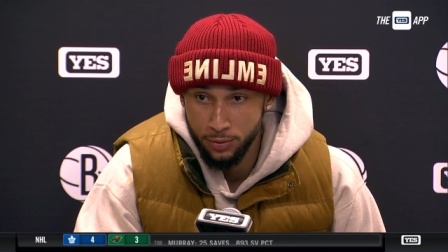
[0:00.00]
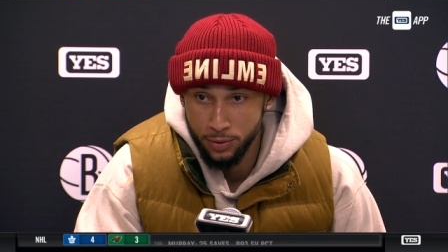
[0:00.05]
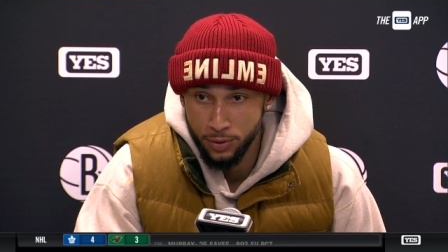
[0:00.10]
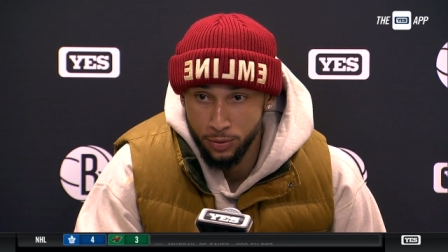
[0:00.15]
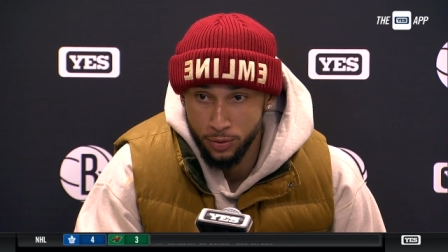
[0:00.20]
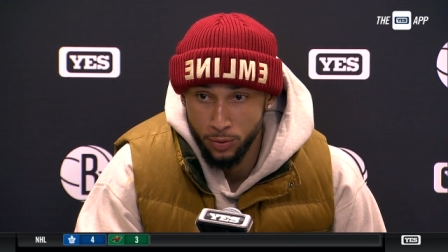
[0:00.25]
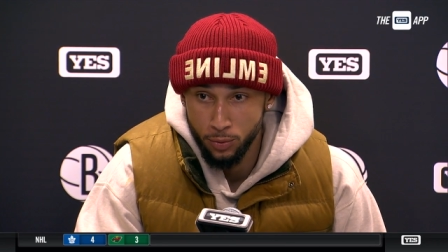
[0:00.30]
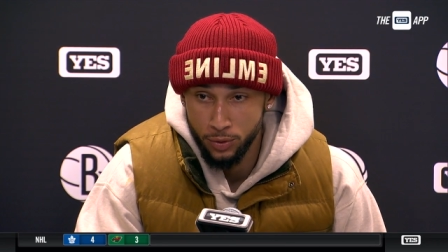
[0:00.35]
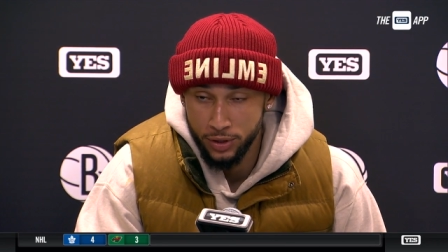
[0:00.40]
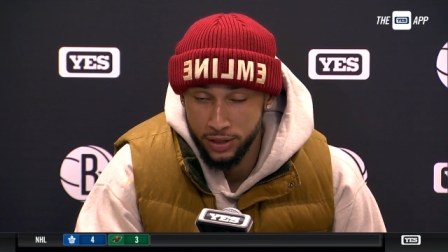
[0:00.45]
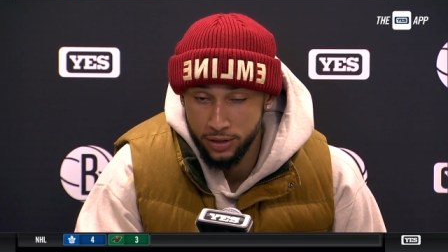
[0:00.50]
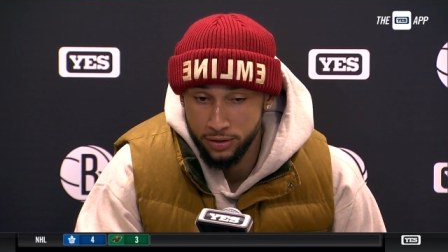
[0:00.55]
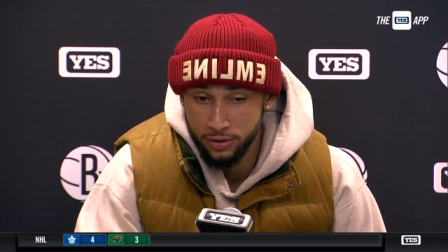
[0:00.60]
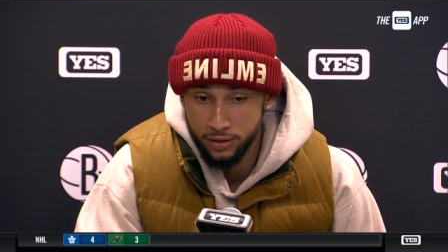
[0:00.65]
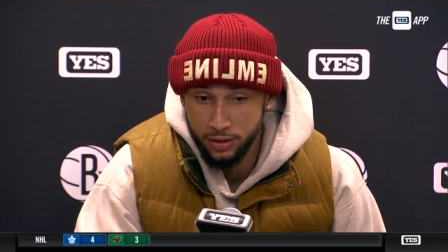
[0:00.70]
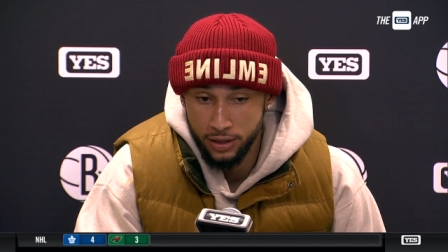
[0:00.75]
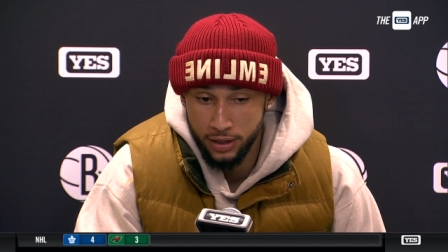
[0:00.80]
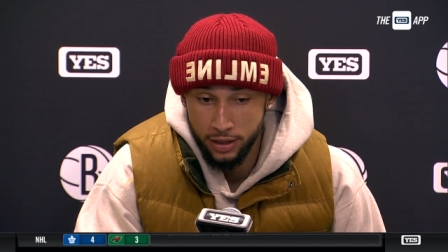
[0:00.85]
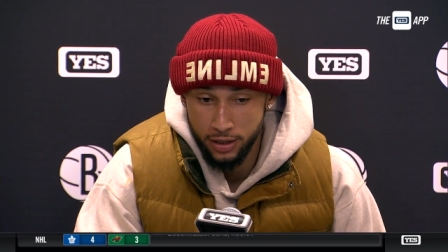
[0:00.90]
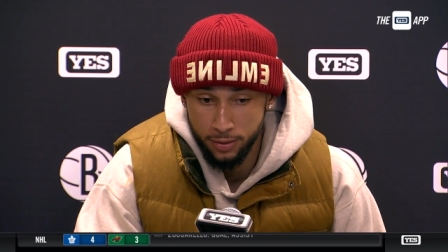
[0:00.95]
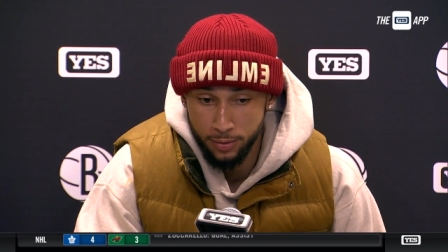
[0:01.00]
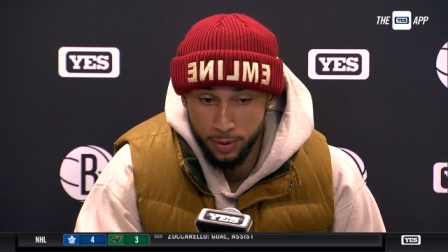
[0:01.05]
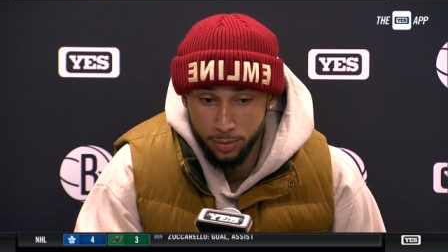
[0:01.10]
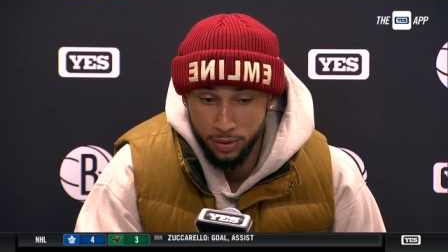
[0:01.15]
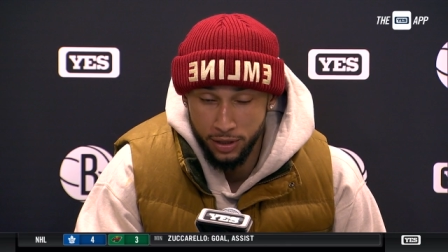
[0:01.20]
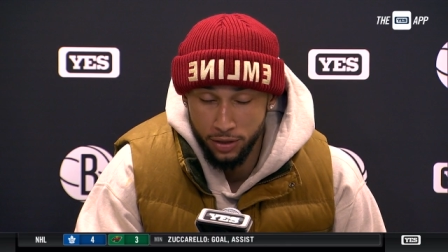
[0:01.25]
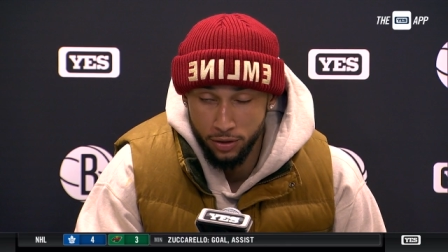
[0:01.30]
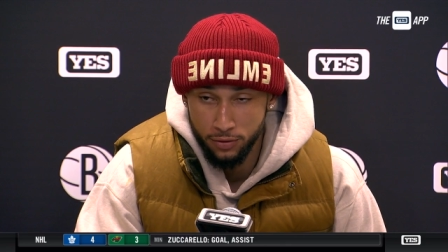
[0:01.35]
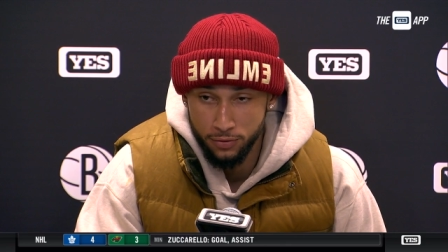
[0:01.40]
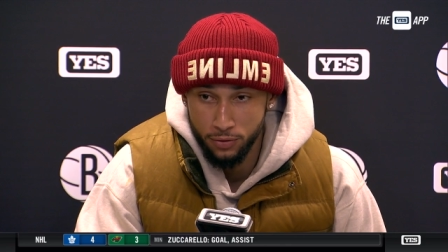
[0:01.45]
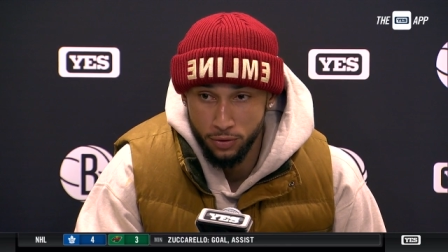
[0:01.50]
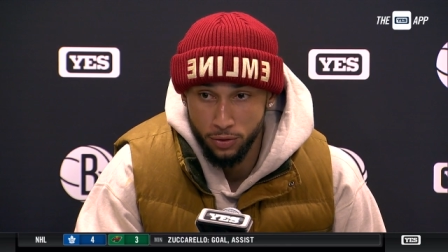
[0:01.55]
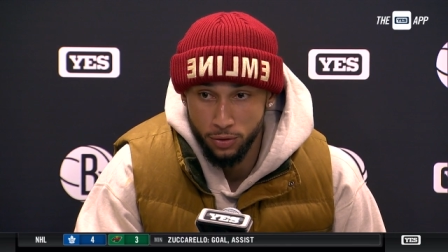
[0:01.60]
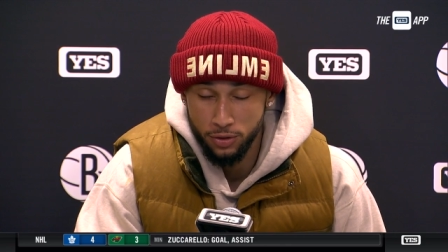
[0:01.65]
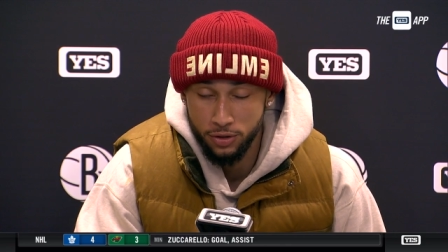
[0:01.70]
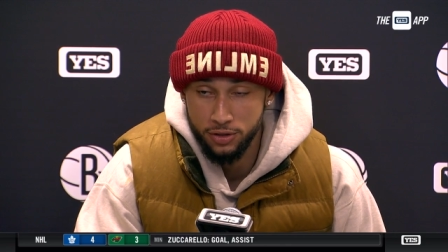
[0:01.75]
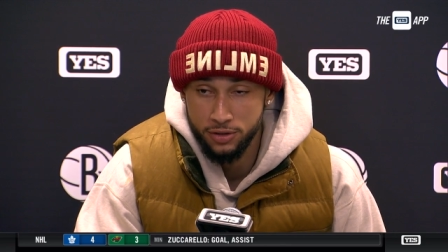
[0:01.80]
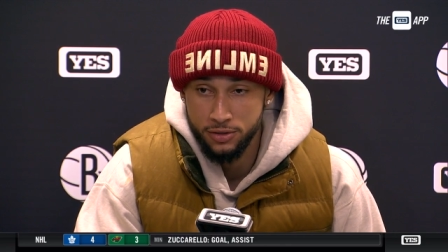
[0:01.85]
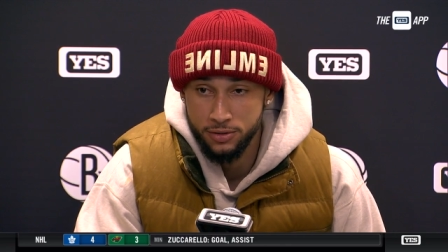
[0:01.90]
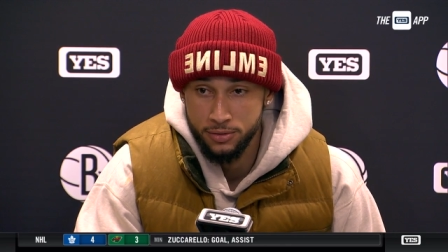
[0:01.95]
We want to win um, and play all four
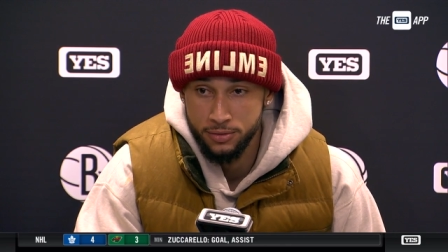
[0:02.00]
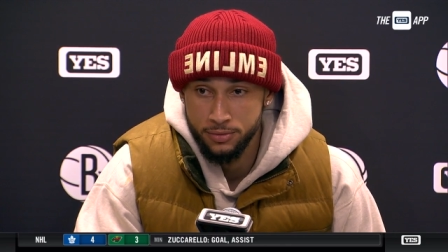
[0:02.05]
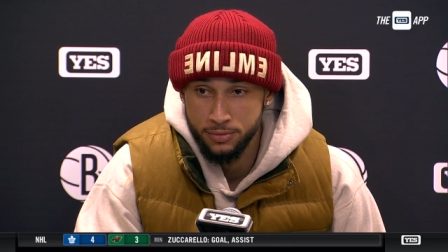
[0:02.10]
quarters.